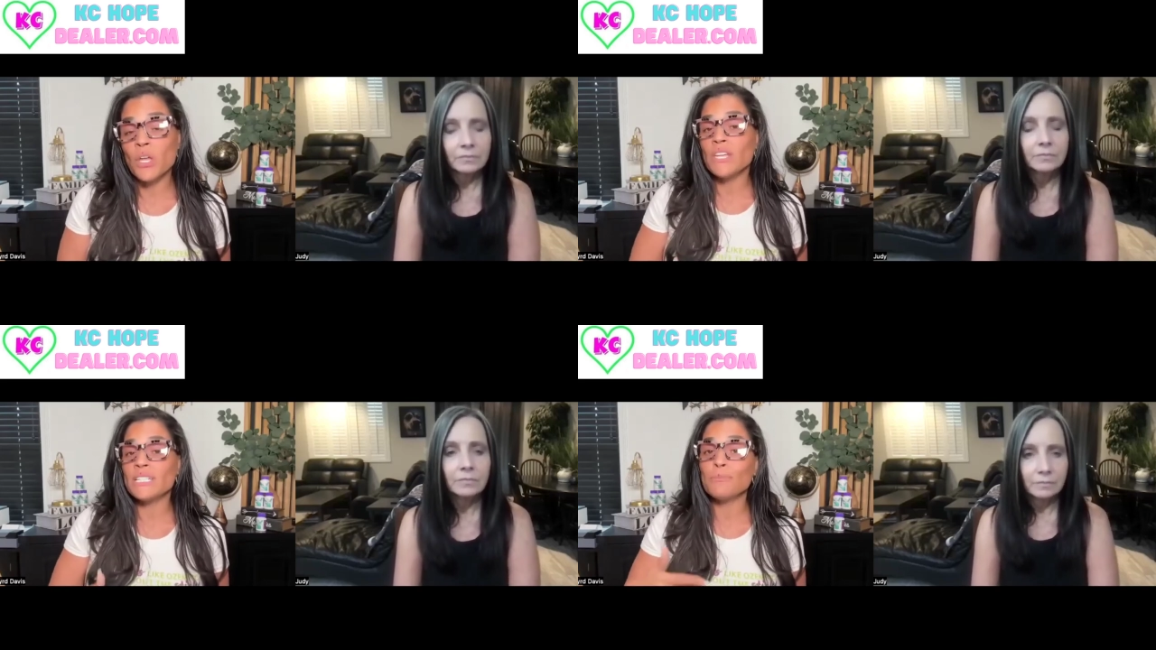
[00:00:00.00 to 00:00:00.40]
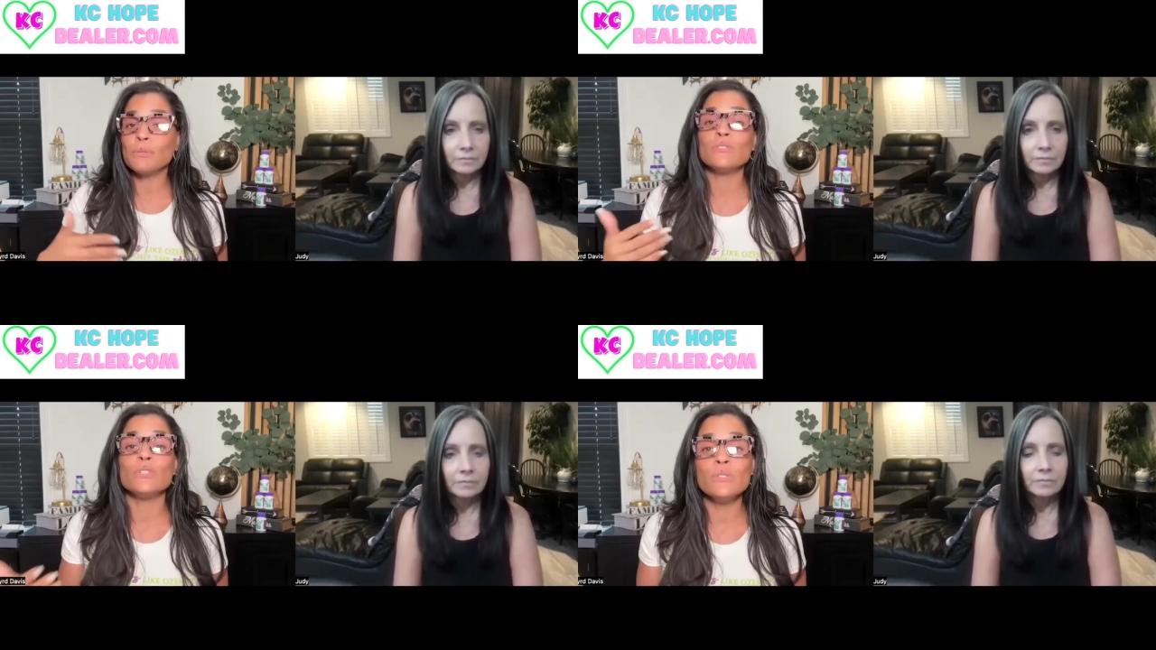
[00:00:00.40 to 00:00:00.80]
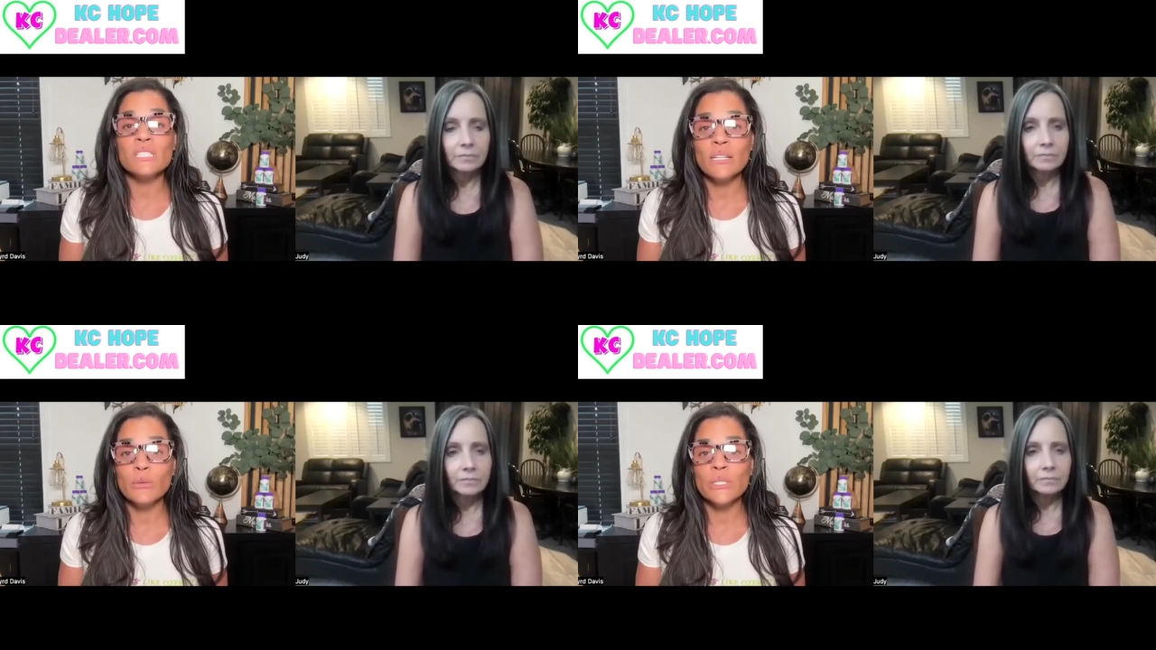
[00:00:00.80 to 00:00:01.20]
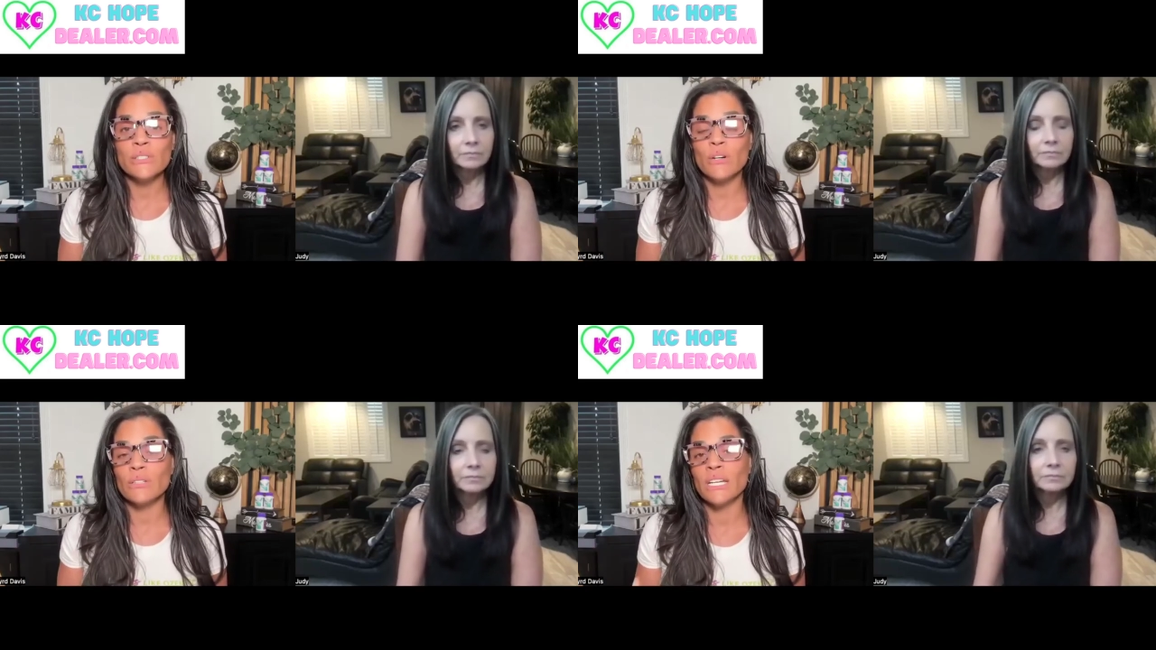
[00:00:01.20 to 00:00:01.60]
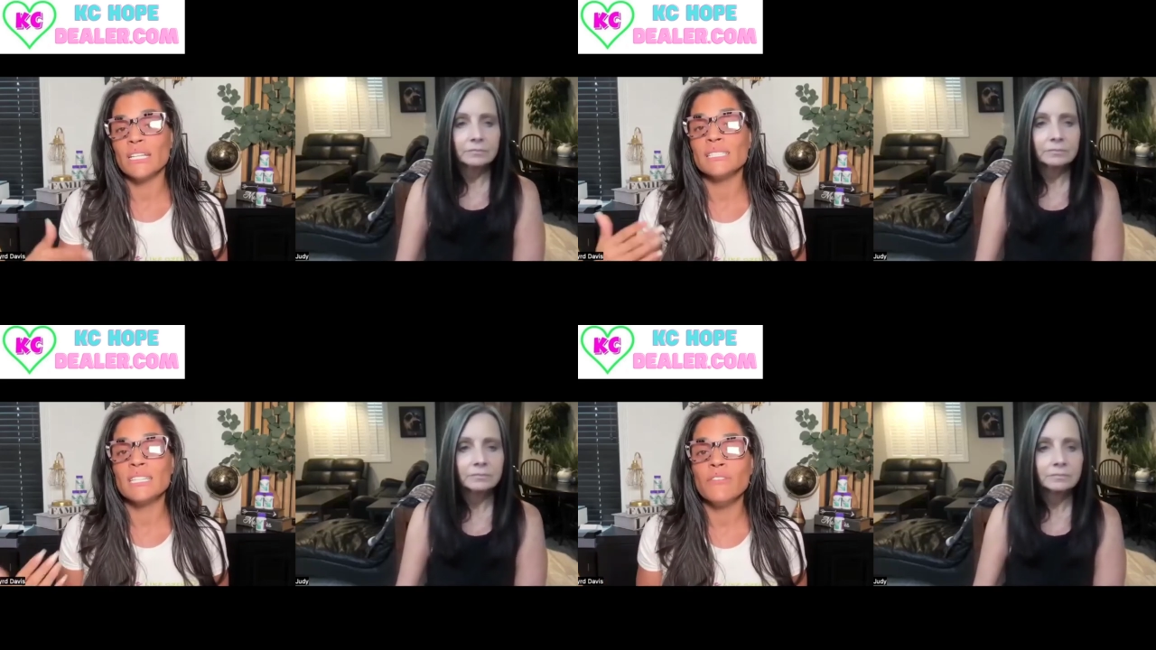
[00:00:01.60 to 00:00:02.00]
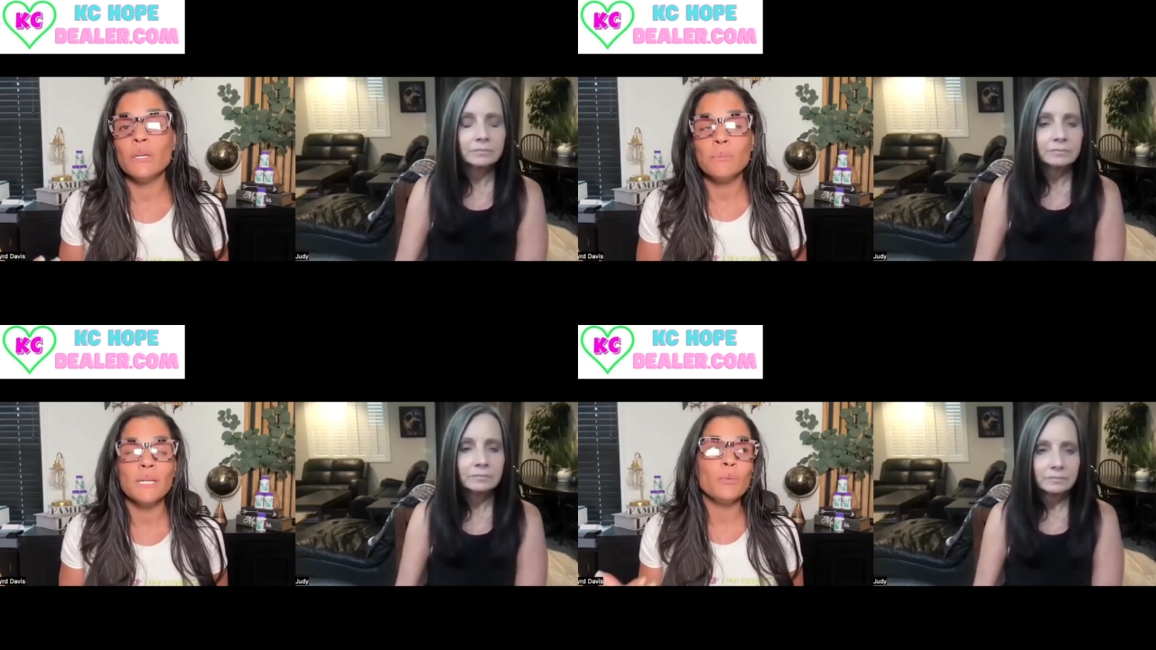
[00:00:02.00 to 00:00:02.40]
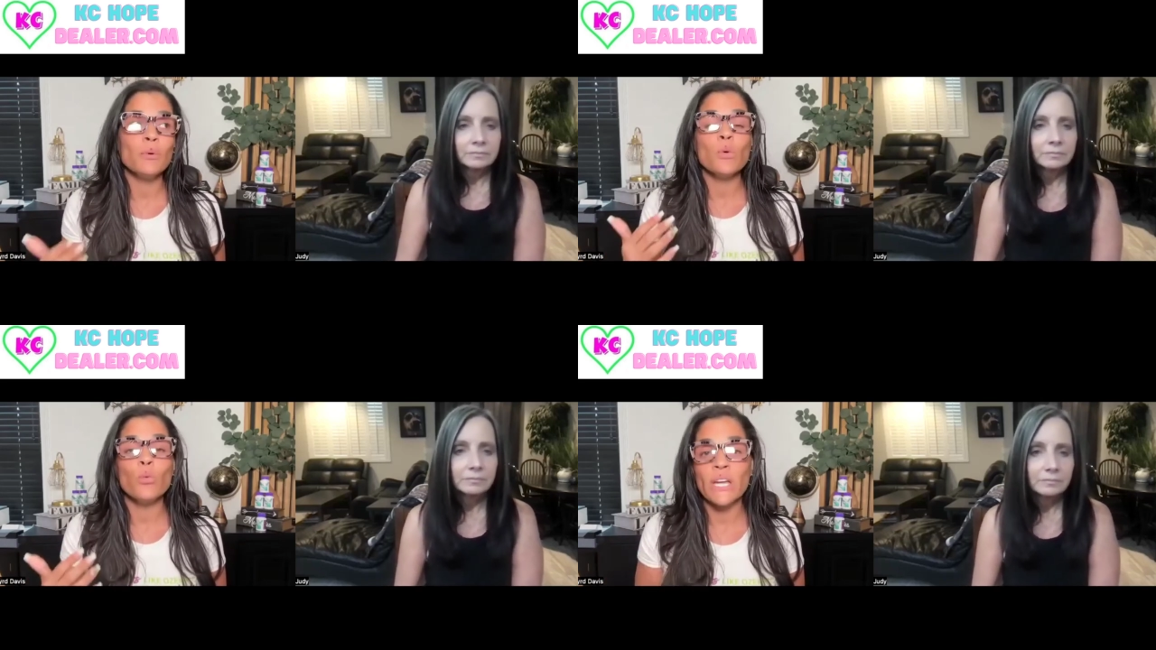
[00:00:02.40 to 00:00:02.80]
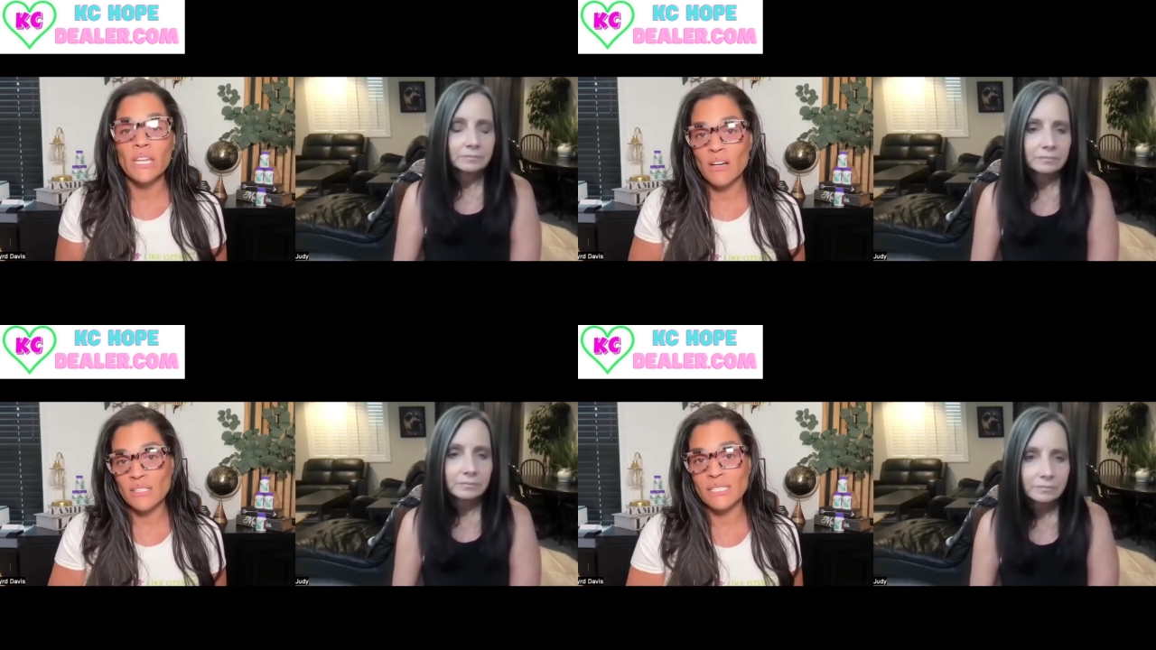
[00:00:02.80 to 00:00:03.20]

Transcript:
Speaker 1: that's producing a result, and it's giving people the weight loss